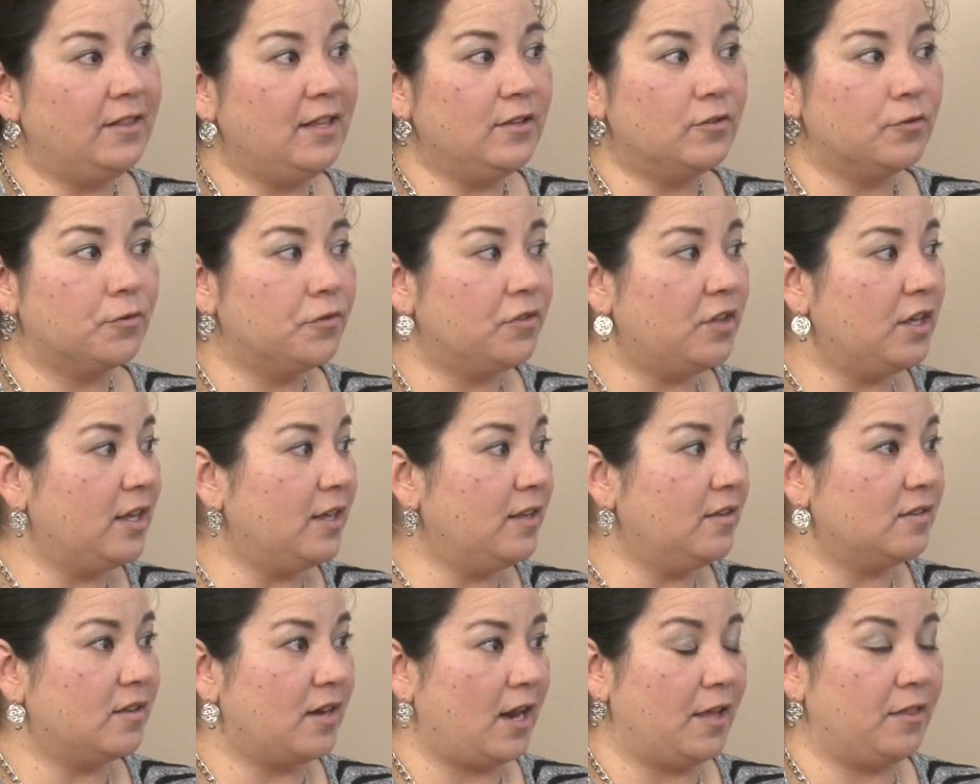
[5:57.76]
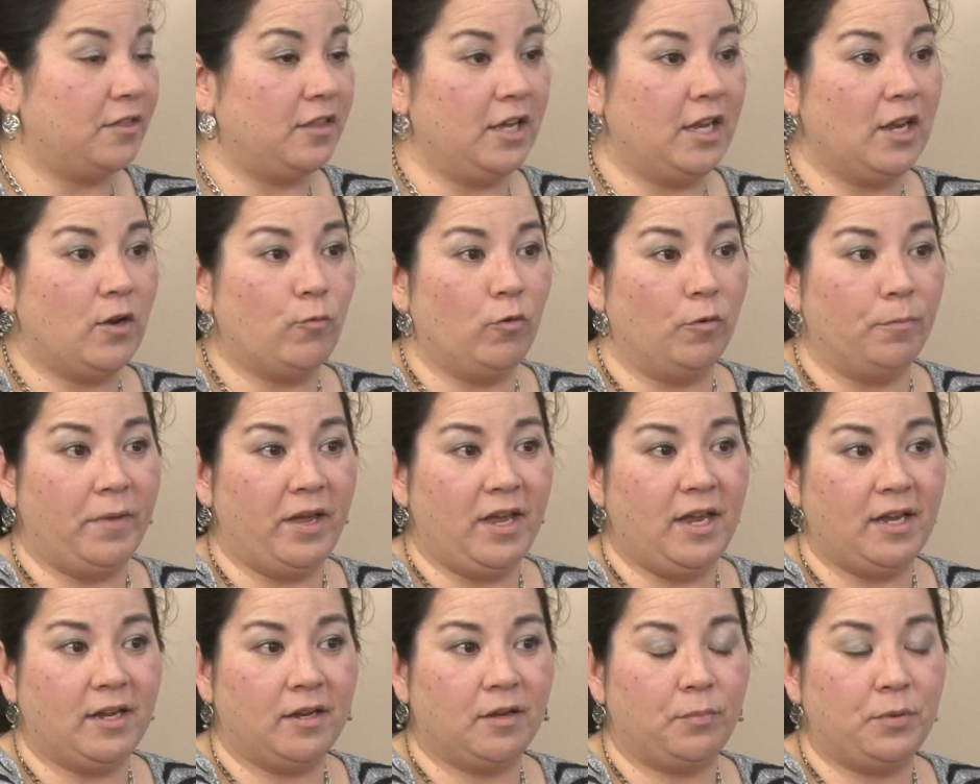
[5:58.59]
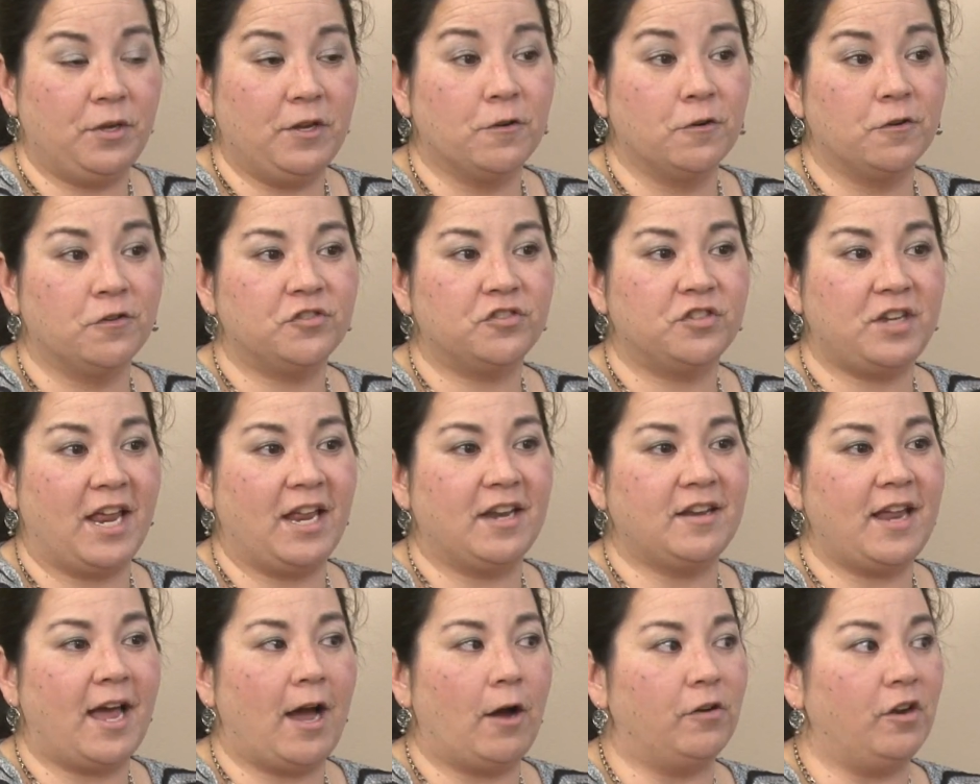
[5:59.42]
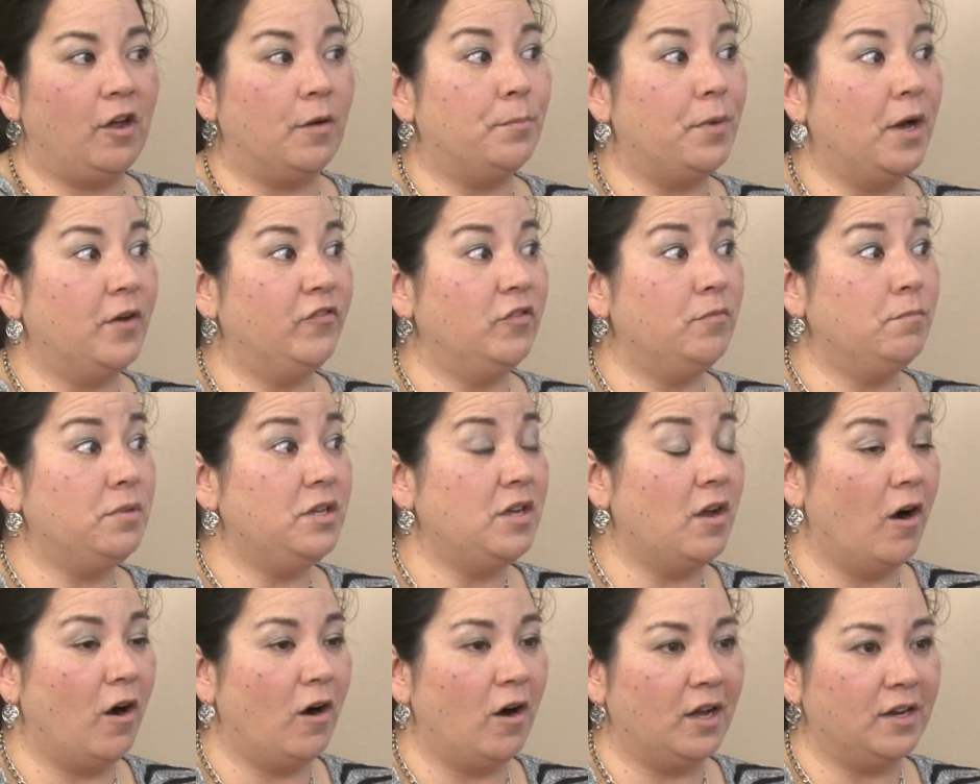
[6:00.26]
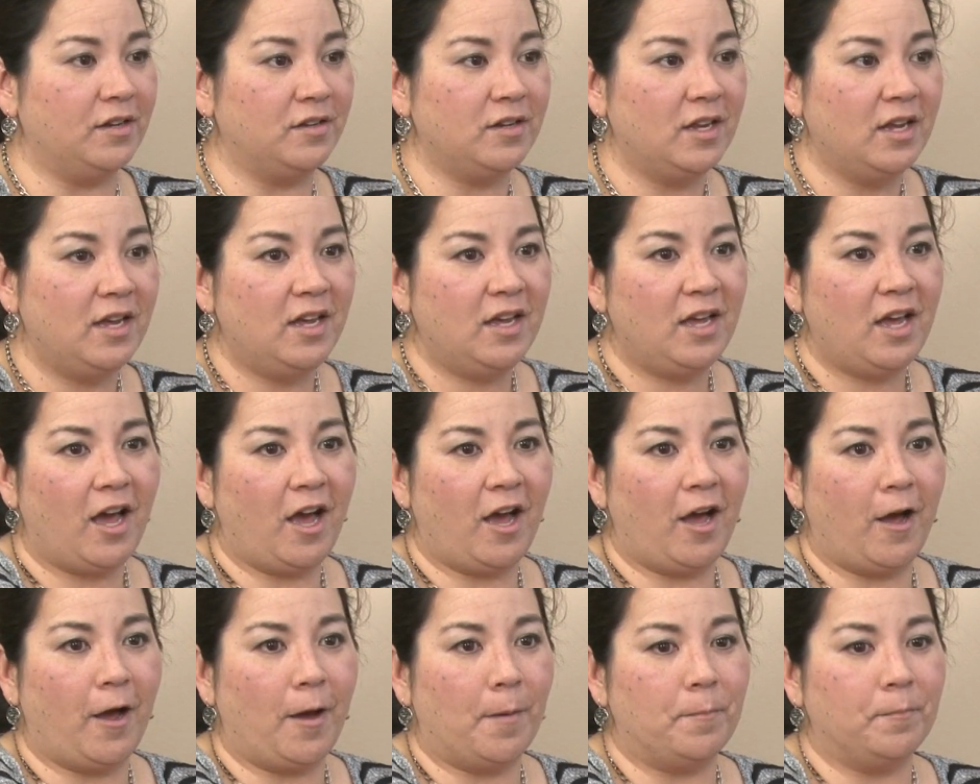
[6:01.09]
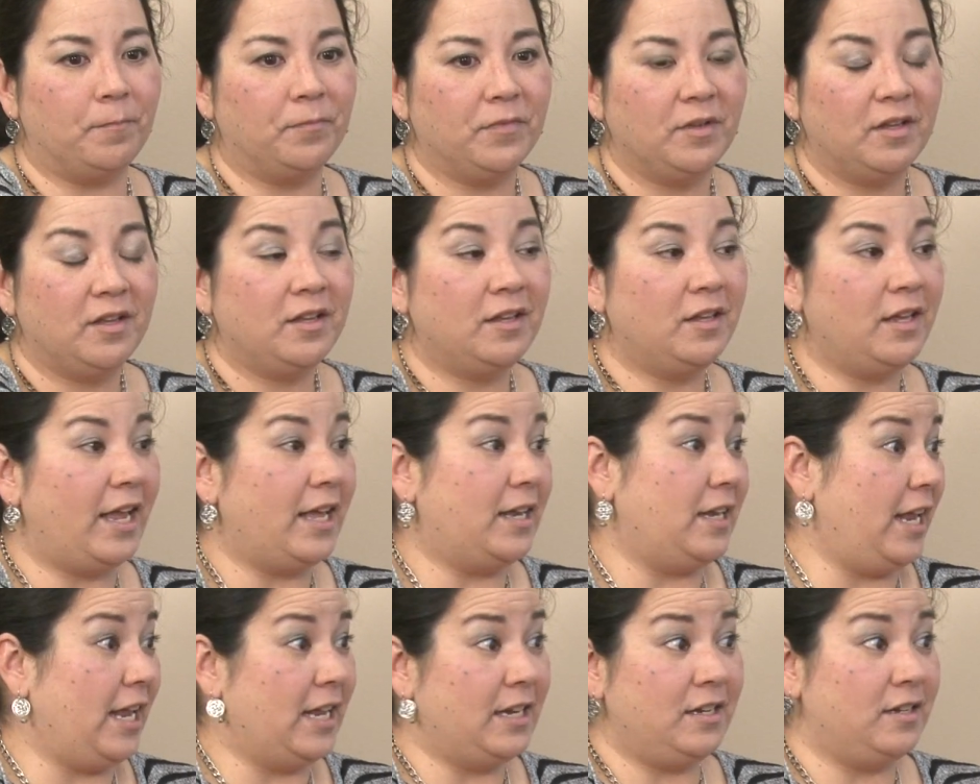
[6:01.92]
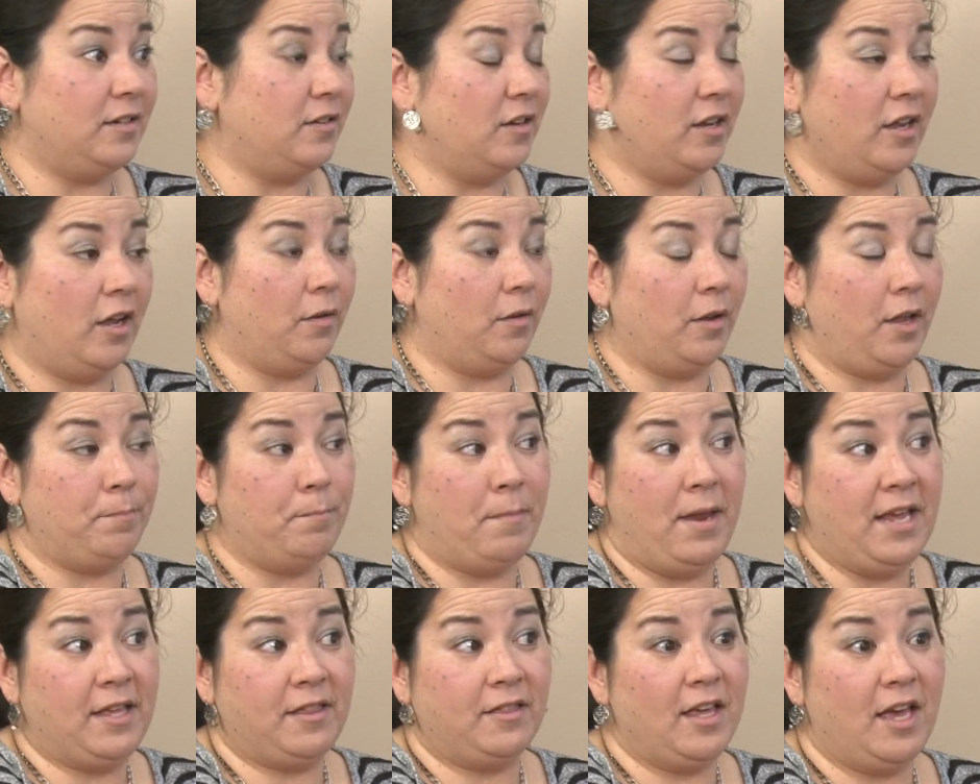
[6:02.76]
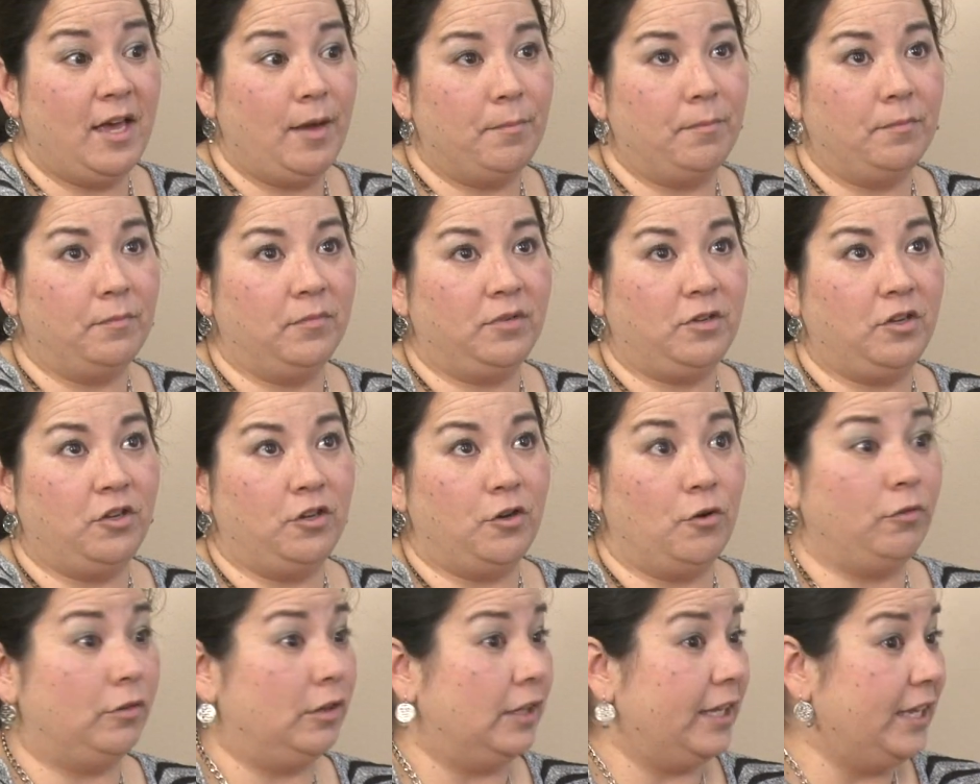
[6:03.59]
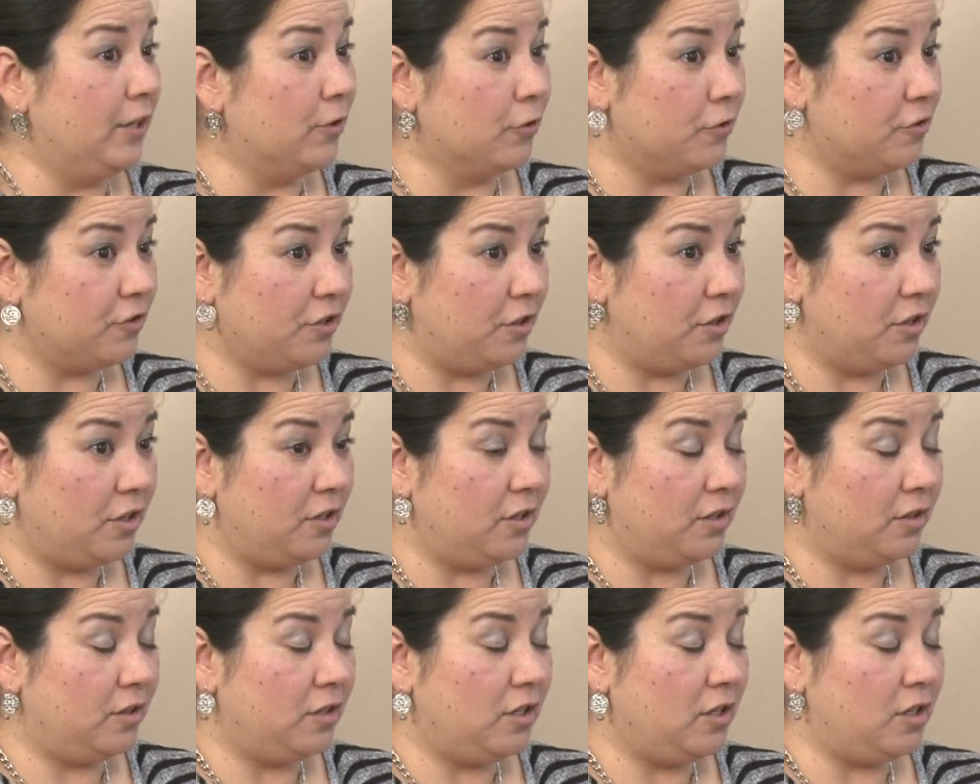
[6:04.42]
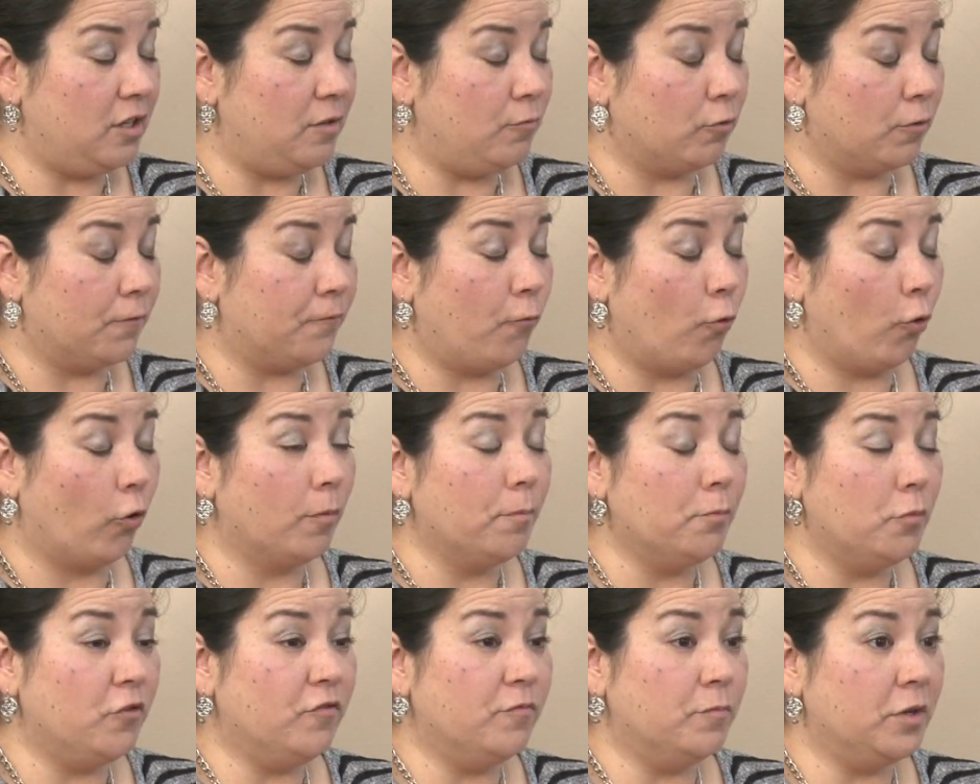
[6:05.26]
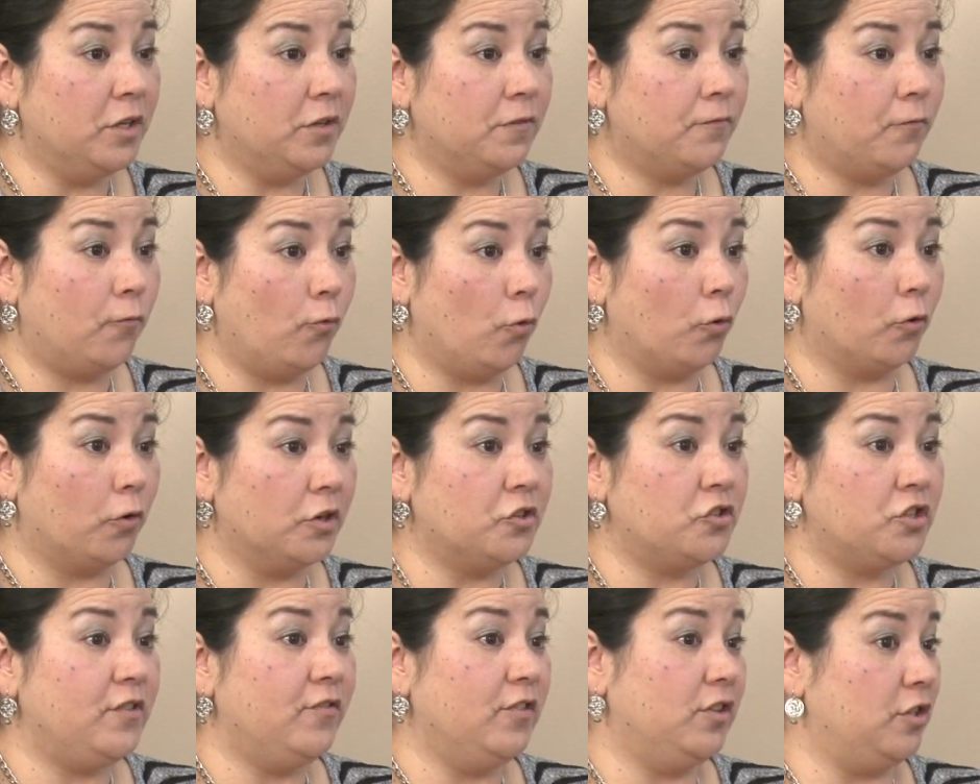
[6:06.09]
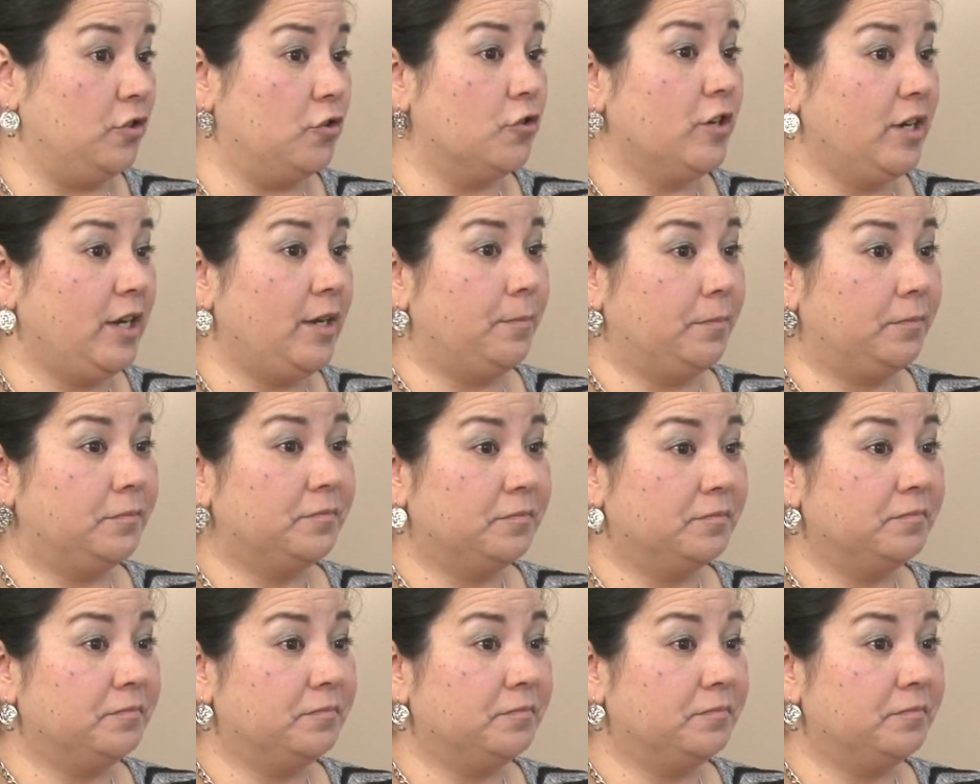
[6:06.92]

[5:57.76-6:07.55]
these are things that I think will make Pierce stand out above and beyond and make them, leaders in the reform movement for Achieving the Dream.